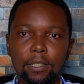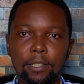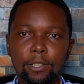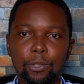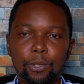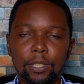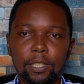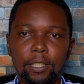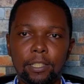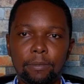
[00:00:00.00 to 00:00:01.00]
Since you're
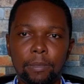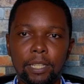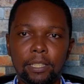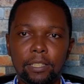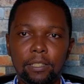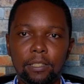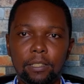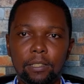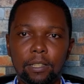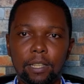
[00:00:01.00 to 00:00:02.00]
sending money
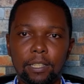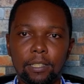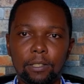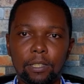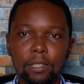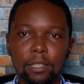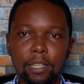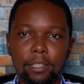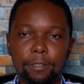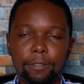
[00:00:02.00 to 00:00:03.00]
that's
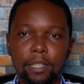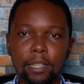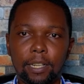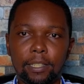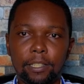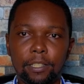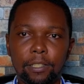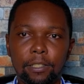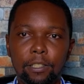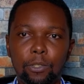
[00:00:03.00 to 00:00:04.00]
in a different
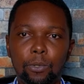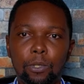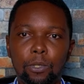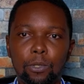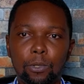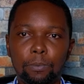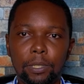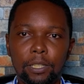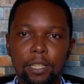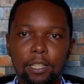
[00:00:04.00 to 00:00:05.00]
currency, you'll also
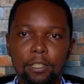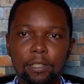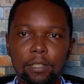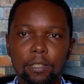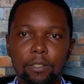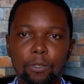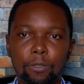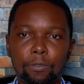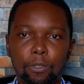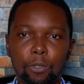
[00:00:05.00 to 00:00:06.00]
be charged
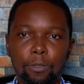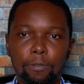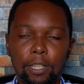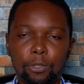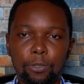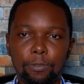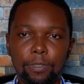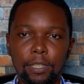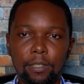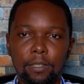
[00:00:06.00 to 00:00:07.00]
conversion
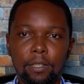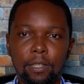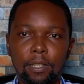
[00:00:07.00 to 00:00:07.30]
fees.